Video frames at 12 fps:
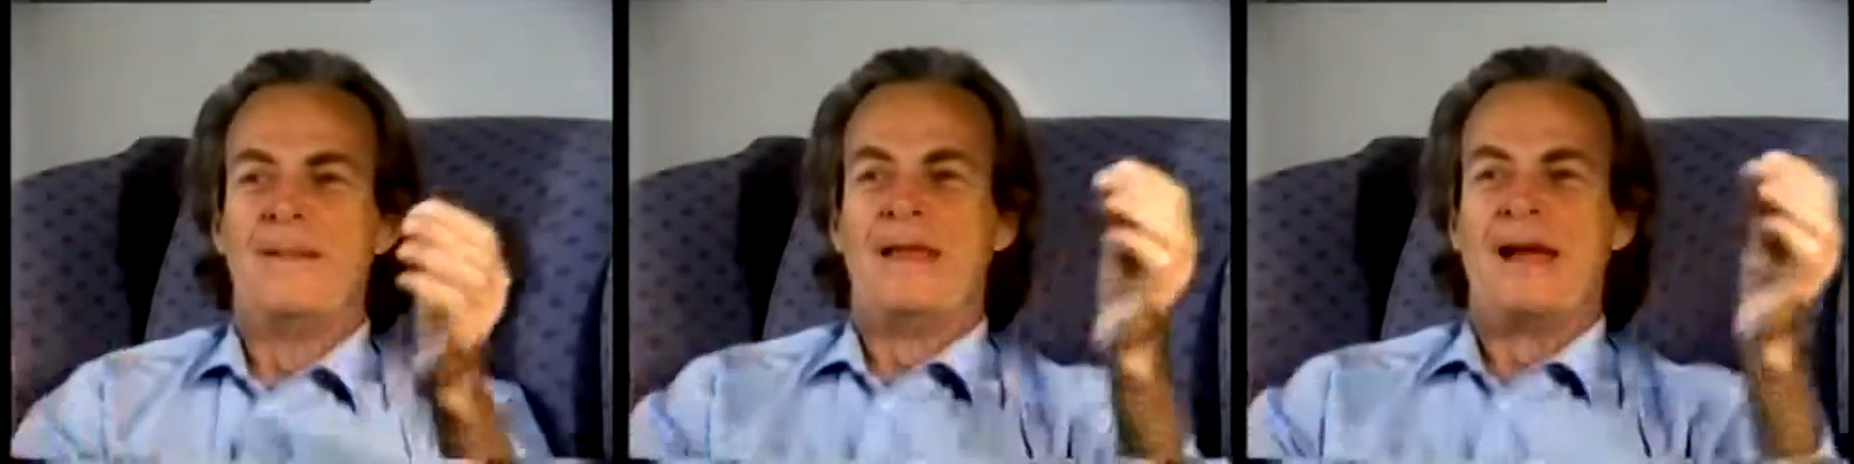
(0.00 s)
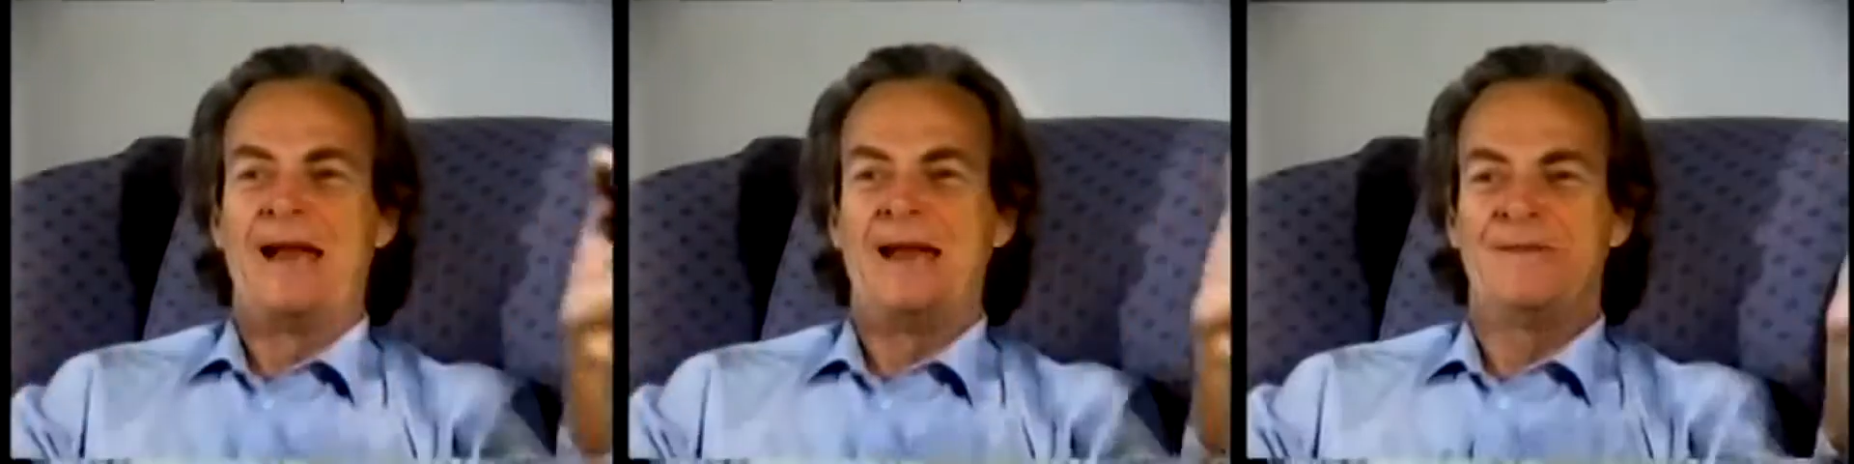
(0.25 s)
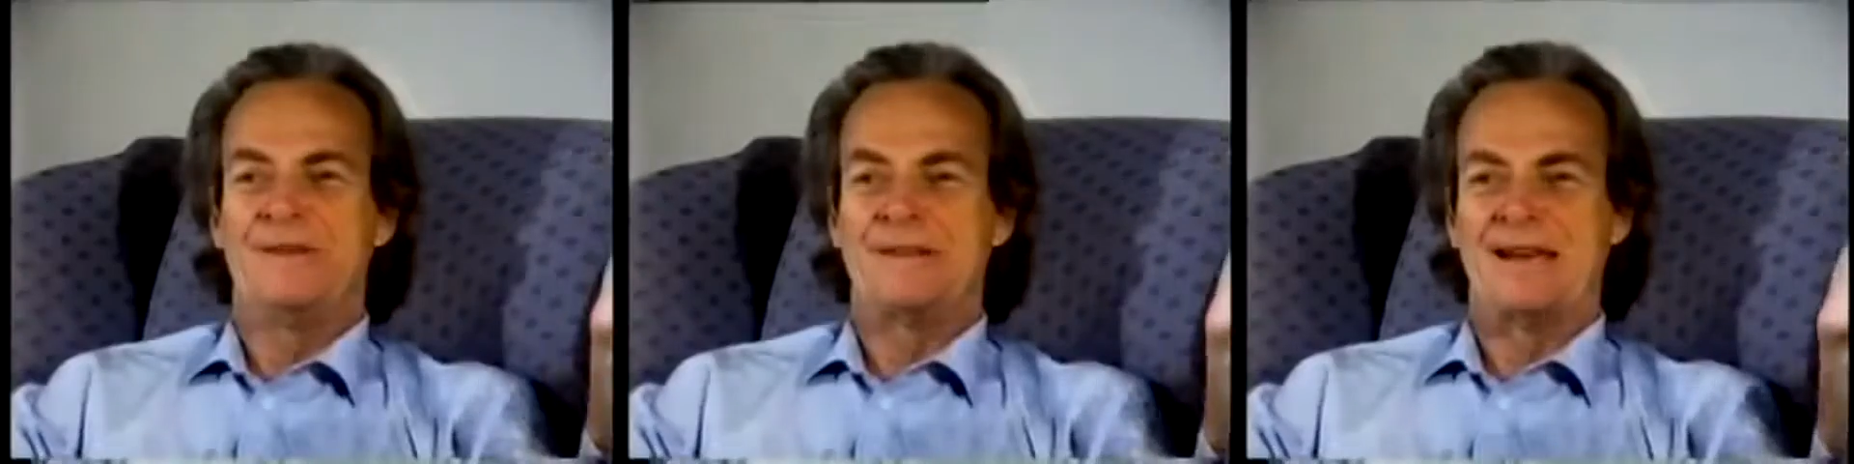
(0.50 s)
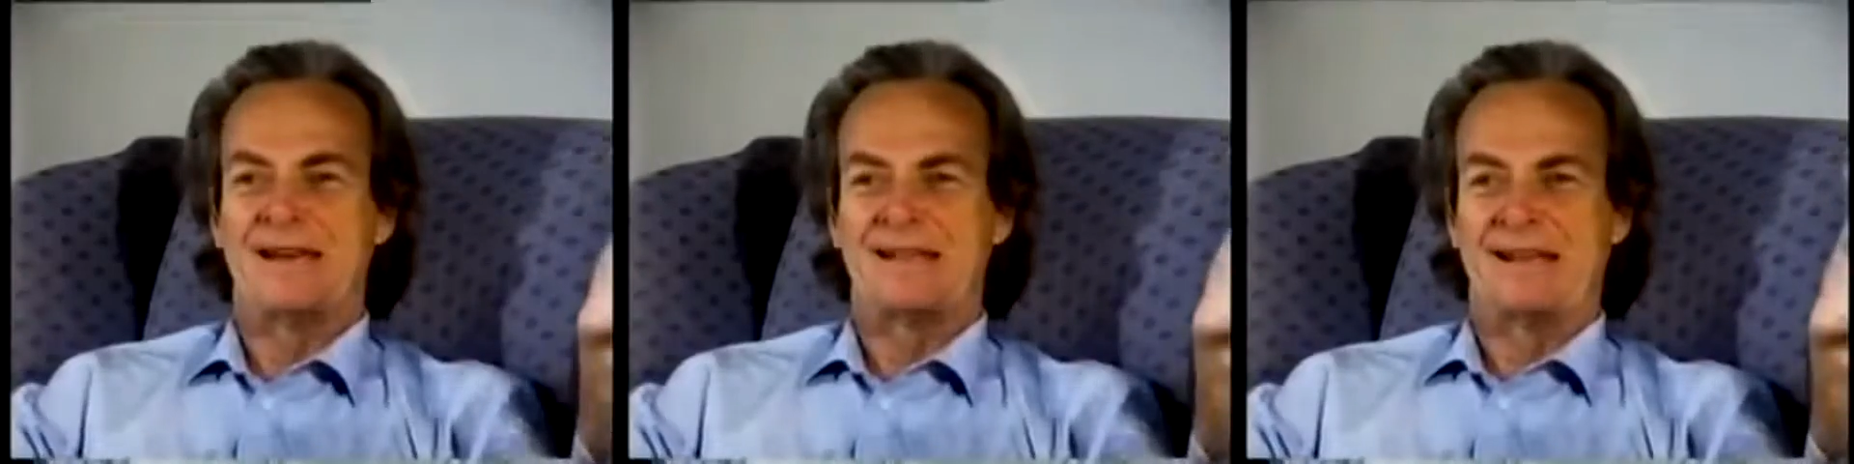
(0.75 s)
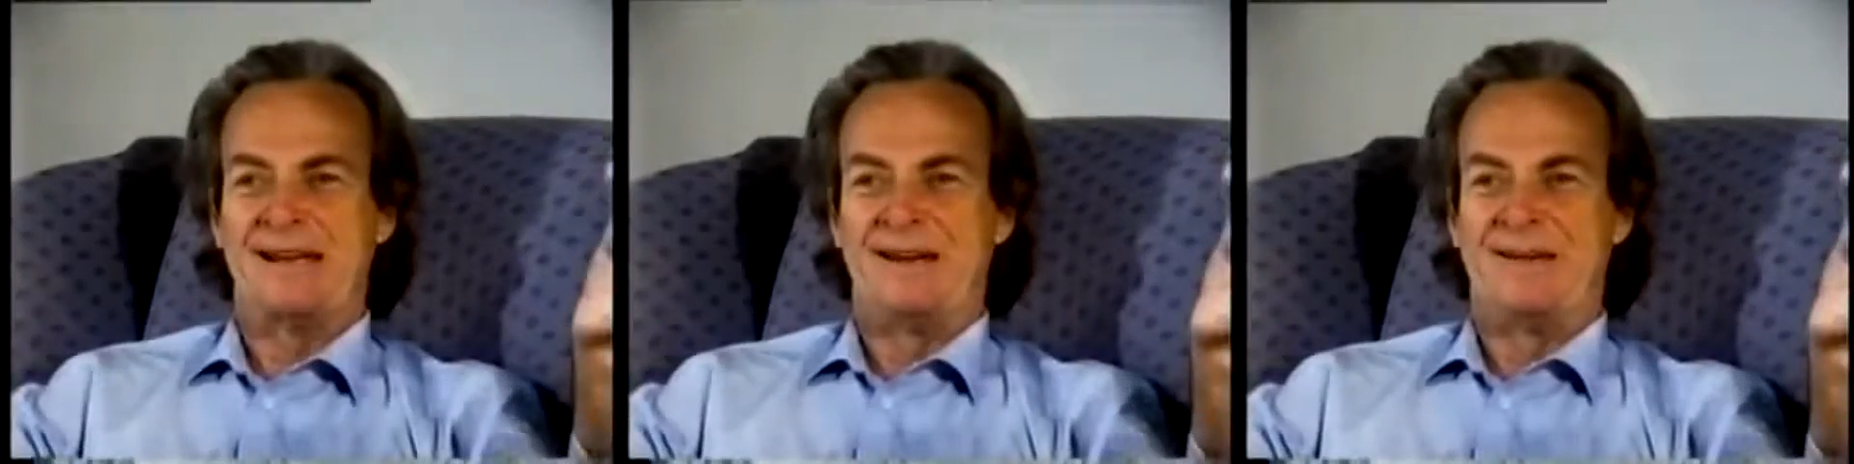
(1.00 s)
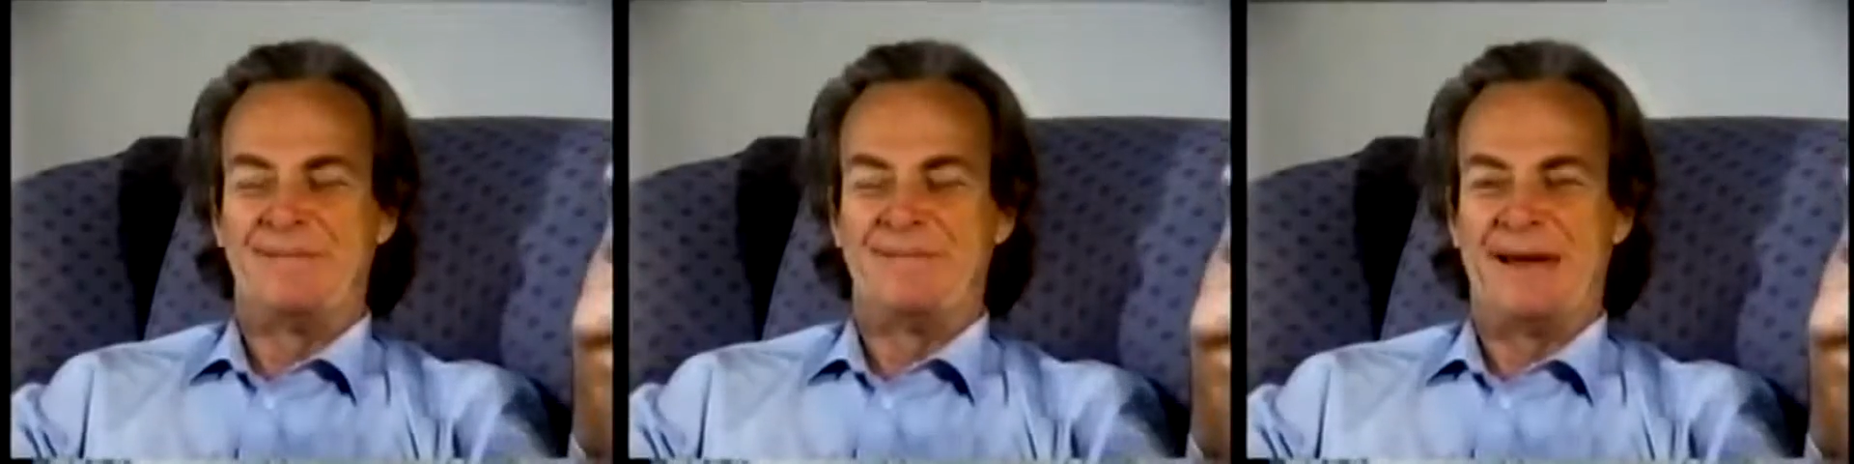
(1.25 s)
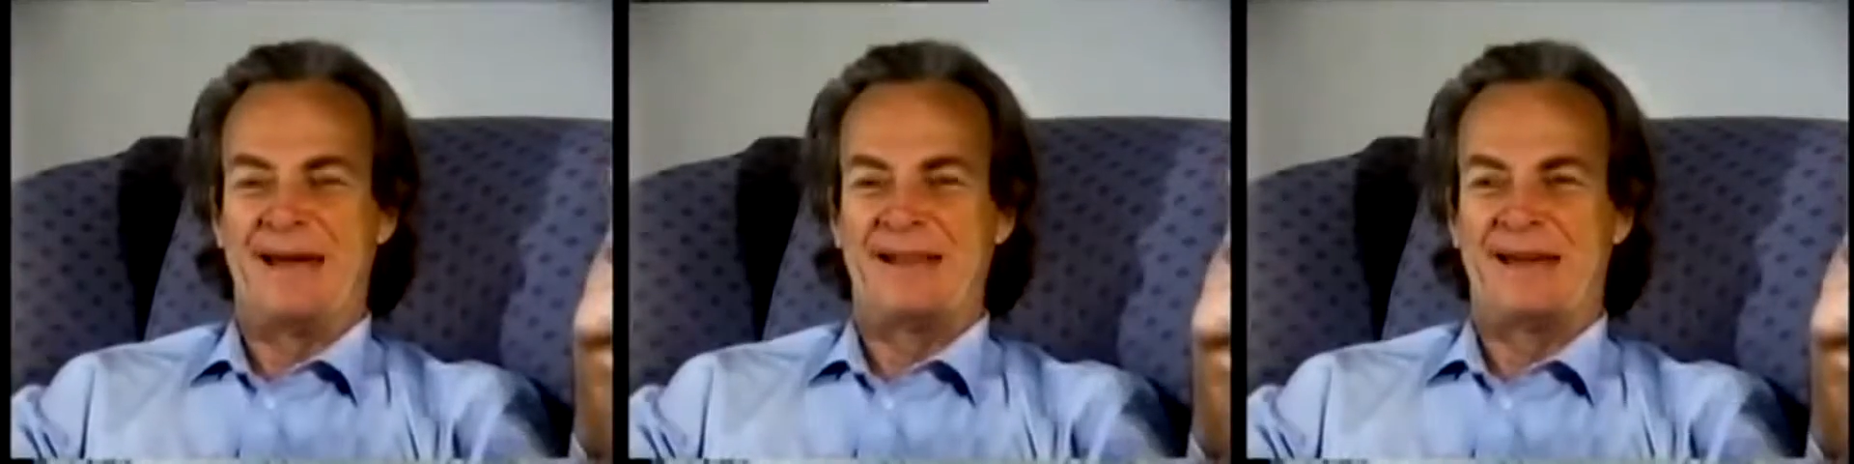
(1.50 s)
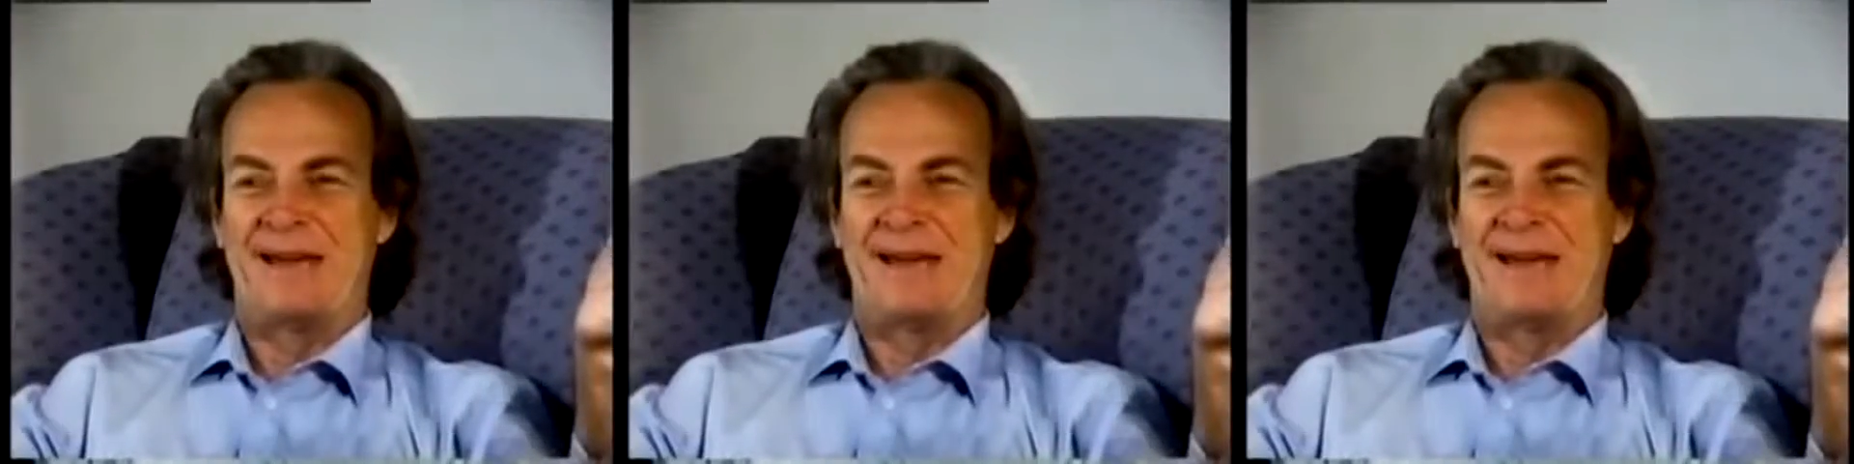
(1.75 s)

And if you take the band